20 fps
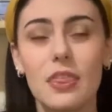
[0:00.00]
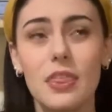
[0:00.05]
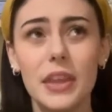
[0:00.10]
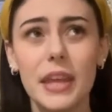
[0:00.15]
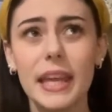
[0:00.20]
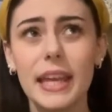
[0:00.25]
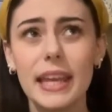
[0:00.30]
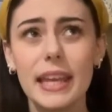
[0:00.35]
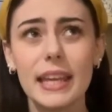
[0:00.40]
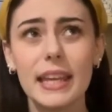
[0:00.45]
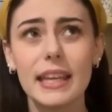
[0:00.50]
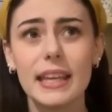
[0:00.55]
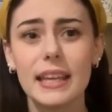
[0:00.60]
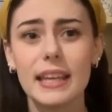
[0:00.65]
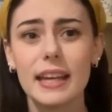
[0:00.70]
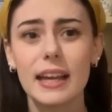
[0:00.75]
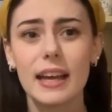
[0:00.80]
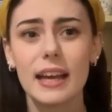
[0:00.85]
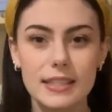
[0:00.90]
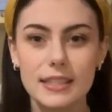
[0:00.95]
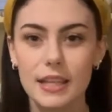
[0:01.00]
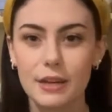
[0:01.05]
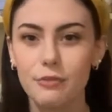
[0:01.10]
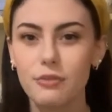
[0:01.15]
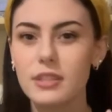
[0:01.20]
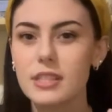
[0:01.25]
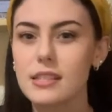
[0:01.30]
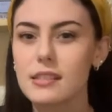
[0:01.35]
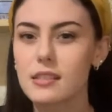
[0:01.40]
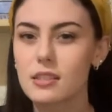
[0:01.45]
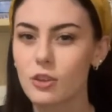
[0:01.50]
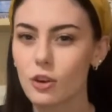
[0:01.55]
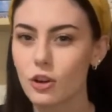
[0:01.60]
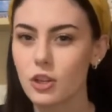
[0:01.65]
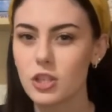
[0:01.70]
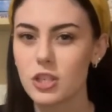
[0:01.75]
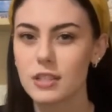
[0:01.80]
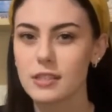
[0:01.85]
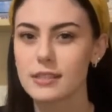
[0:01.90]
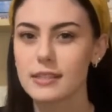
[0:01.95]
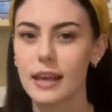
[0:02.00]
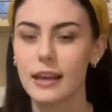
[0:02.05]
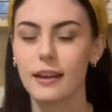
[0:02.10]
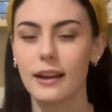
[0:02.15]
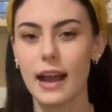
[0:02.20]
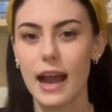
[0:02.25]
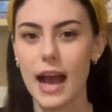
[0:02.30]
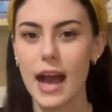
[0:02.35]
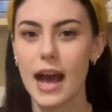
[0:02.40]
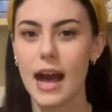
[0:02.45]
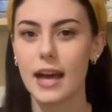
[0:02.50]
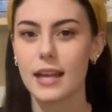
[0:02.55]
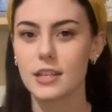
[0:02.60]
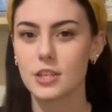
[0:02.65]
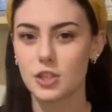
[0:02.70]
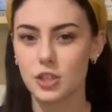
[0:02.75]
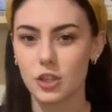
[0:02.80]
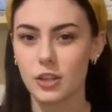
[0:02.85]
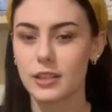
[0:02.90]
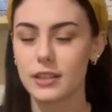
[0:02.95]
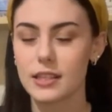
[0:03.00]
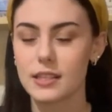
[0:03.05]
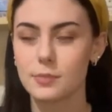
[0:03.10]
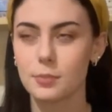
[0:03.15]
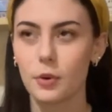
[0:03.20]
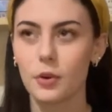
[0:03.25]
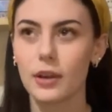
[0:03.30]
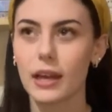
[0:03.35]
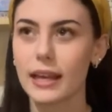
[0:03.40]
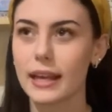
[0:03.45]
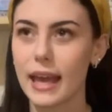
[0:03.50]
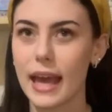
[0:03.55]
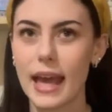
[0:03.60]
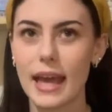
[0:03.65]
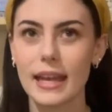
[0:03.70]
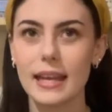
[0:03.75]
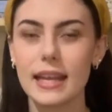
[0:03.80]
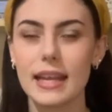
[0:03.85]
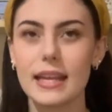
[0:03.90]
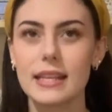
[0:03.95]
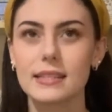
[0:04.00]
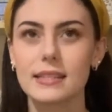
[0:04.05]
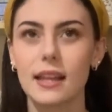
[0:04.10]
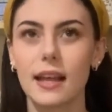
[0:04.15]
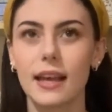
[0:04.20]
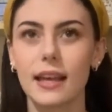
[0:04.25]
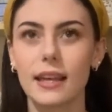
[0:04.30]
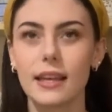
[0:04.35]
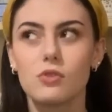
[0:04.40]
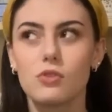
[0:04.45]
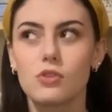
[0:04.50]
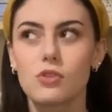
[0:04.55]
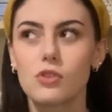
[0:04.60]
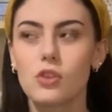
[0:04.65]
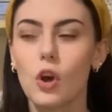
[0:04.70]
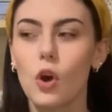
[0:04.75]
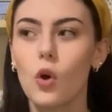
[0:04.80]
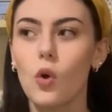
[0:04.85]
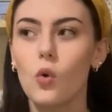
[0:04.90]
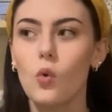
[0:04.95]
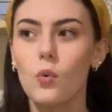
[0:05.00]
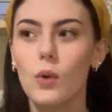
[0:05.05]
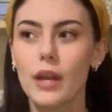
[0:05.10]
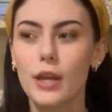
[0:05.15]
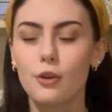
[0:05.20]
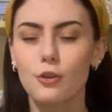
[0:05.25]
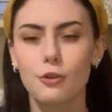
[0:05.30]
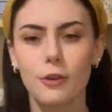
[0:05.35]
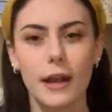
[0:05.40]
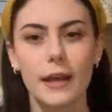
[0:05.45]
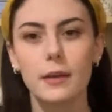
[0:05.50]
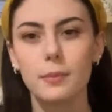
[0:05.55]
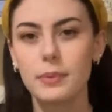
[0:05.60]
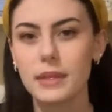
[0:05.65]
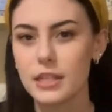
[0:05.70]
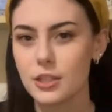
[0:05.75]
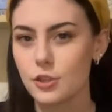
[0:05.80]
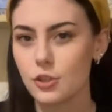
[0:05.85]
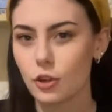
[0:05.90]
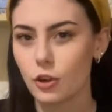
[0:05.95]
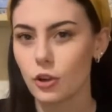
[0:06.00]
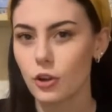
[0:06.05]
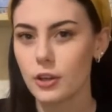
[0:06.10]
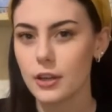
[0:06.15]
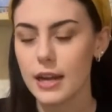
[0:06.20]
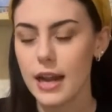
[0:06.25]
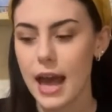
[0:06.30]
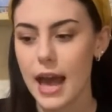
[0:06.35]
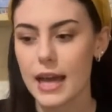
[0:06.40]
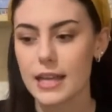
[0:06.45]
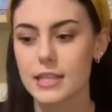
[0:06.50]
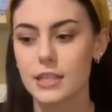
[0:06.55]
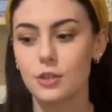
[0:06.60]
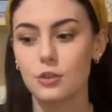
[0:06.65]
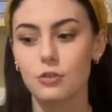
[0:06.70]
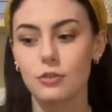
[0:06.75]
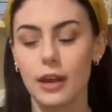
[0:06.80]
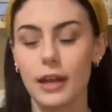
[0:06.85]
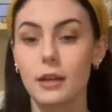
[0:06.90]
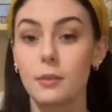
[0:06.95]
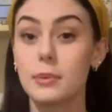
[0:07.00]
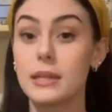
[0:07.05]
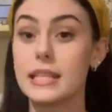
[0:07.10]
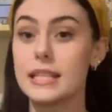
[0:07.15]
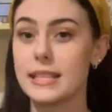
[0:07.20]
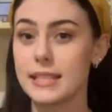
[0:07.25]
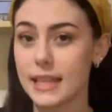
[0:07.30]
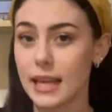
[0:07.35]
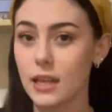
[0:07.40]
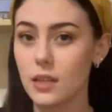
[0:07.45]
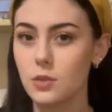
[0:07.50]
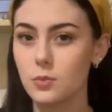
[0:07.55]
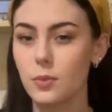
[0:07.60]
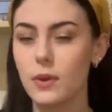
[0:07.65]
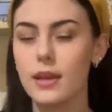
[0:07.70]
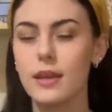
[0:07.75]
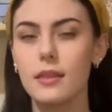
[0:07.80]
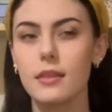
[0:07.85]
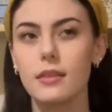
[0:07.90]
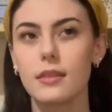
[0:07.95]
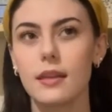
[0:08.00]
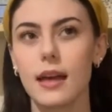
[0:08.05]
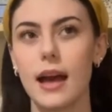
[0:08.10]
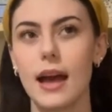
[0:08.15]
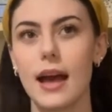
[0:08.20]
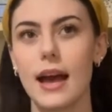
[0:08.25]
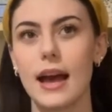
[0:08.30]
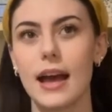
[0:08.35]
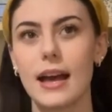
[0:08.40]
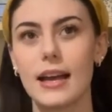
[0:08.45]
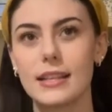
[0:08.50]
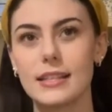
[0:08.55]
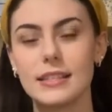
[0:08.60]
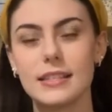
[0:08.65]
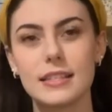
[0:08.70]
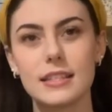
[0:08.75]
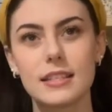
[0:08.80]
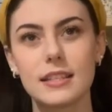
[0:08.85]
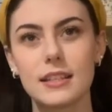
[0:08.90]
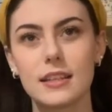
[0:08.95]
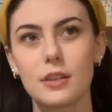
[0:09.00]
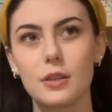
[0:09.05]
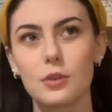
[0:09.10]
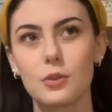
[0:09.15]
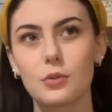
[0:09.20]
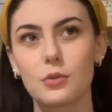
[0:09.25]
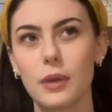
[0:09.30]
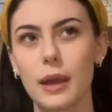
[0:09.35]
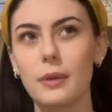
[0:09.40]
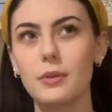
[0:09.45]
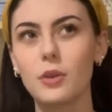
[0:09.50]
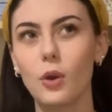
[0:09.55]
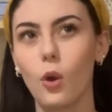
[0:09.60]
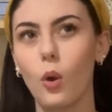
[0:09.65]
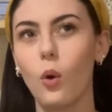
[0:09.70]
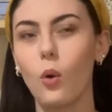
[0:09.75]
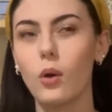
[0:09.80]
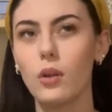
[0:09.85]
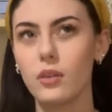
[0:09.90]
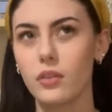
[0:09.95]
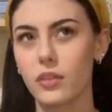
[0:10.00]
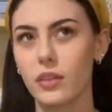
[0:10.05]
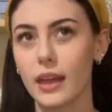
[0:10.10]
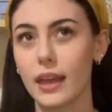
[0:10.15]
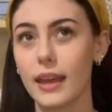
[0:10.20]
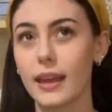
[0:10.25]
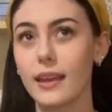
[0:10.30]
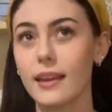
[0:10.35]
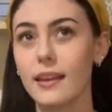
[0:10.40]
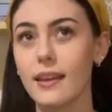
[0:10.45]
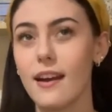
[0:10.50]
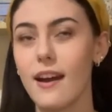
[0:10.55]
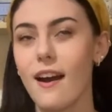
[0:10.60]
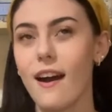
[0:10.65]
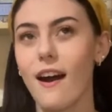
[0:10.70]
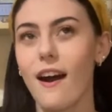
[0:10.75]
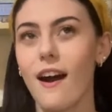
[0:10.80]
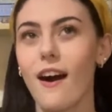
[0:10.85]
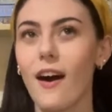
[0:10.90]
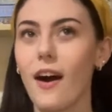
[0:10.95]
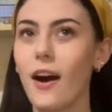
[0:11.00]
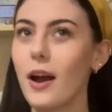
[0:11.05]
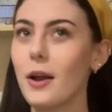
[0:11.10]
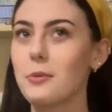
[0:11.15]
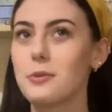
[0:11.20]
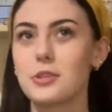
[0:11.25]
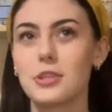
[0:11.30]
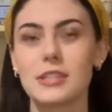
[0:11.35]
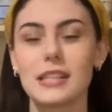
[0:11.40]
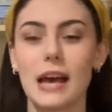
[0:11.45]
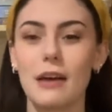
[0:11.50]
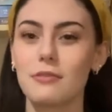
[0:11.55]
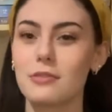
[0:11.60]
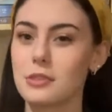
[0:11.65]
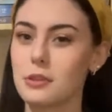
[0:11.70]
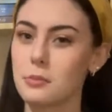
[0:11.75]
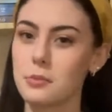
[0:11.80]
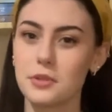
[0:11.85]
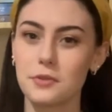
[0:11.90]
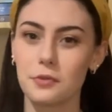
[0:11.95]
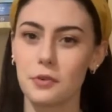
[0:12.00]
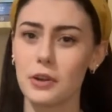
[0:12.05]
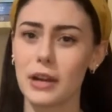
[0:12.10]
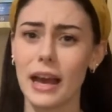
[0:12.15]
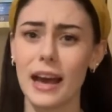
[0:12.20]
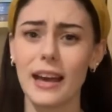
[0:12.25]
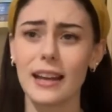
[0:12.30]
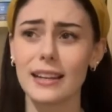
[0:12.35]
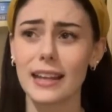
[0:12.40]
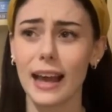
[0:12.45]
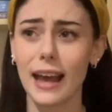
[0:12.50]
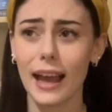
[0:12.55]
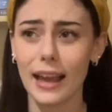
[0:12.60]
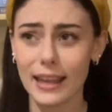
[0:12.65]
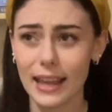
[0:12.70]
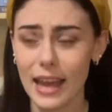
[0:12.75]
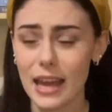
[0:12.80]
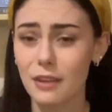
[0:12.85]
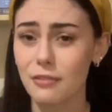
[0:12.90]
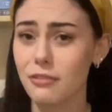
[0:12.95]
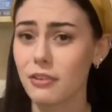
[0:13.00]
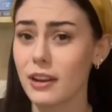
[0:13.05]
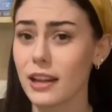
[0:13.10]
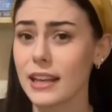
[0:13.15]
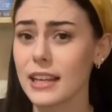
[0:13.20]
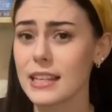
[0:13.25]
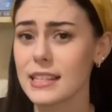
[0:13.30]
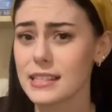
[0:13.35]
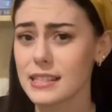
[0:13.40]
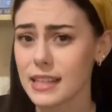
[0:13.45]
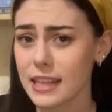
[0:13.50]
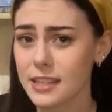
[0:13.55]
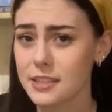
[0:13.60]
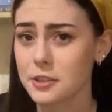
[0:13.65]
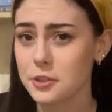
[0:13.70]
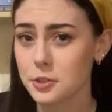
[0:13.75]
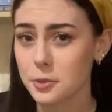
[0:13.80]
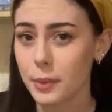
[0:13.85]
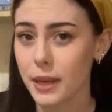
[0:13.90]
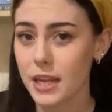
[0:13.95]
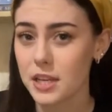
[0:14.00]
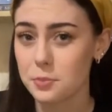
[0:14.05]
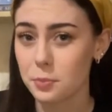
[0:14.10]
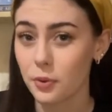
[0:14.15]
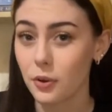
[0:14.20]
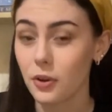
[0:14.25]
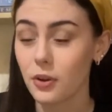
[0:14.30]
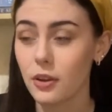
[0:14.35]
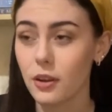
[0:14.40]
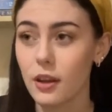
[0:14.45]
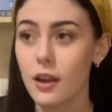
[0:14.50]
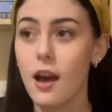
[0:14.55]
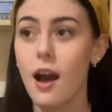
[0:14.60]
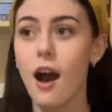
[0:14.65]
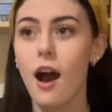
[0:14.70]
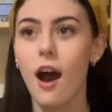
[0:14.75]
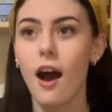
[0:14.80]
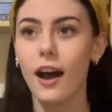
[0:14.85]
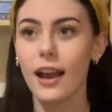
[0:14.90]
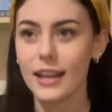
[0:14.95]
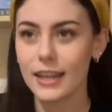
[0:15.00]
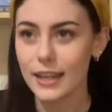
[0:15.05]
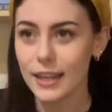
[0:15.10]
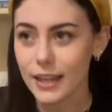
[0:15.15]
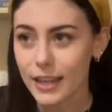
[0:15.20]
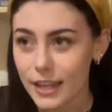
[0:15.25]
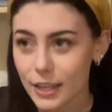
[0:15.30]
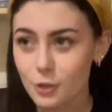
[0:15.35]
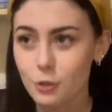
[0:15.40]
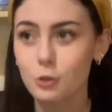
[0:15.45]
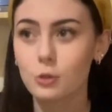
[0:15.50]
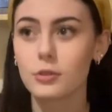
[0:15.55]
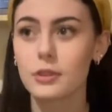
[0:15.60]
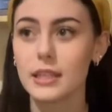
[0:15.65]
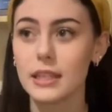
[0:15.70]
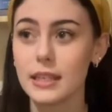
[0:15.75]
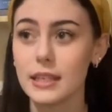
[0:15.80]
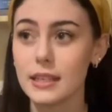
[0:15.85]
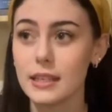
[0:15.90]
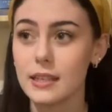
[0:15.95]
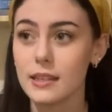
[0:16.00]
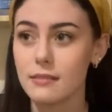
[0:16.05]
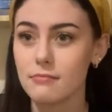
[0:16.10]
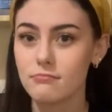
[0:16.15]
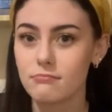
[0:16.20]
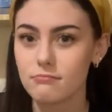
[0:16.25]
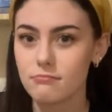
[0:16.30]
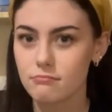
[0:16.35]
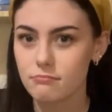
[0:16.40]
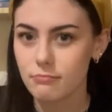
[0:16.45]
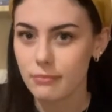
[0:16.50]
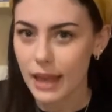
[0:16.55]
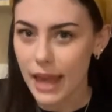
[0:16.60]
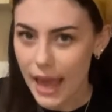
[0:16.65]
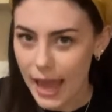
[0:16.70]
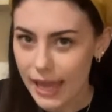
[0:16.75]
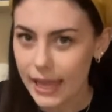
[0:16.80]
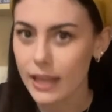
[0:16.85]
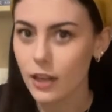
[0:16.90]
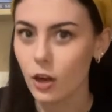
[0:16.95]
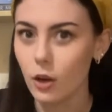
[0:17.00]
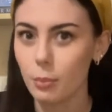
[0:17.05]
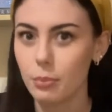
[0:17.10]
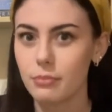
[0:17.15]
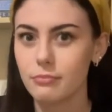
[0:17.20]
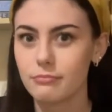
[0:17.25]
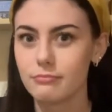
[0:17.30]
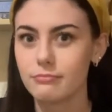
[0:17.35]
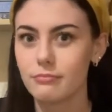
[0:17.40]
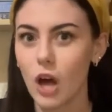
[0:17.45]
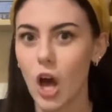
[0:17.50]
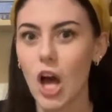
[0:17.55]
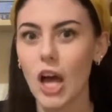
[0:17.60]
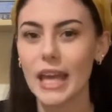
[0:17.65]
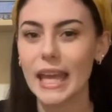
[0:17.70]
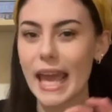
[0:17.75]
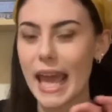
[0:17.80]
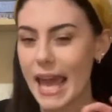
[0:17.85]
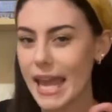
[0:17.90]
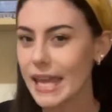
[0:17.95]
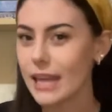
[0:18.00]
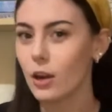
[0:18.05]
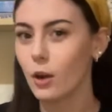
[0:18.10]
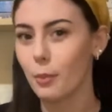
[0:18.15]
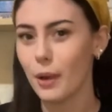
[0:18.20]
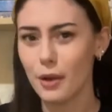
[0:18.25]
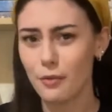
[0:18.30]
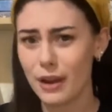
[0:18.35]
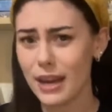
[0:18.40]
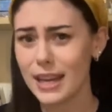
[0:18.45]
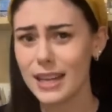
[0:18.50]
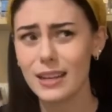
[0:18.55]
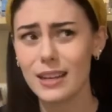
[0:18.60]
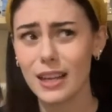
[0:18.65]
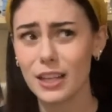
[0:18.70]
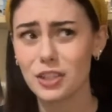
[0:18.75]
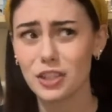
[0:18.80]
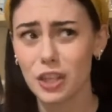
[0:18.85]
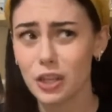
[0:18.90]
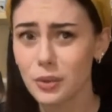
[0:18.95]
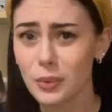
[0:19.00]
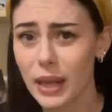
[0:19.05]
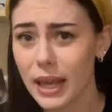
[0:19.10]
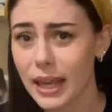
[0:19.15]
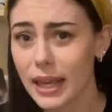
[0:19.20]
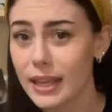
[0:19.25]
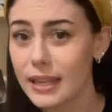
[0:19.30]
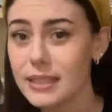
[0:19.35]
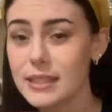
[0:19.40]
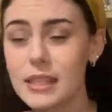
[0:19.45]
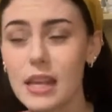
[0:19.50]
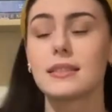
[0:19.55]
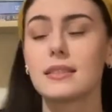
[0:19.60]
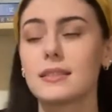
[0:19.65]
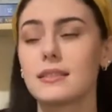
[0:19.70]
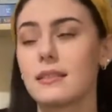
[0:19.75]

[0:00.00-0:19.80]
The different discussions that are had during this book, again, is like so incredibly done and incredibly dealt with, and throughout the whole thing I was just having so much fun. And again, for like a 600 page book, I literally ate it up. I read it in like 2 days.